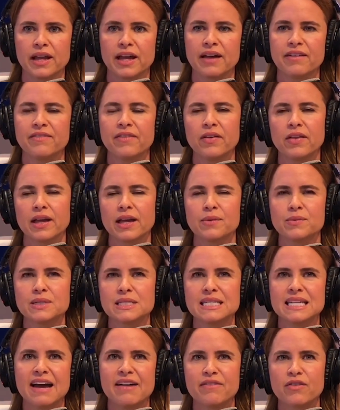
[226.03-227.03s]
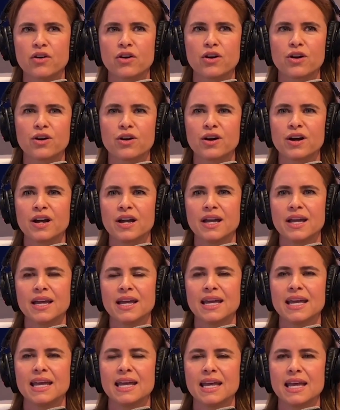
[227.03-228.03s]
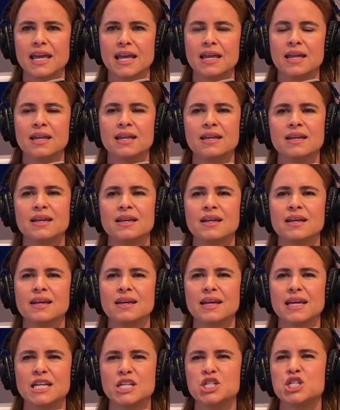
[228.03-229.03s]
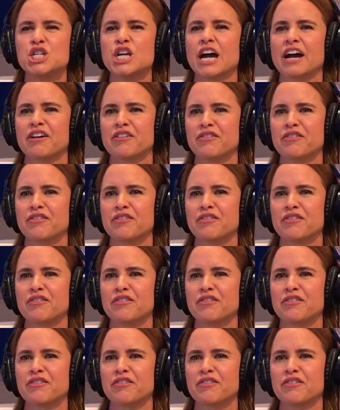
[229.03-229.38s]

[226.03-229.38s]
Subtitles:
Like I felt like it was never in check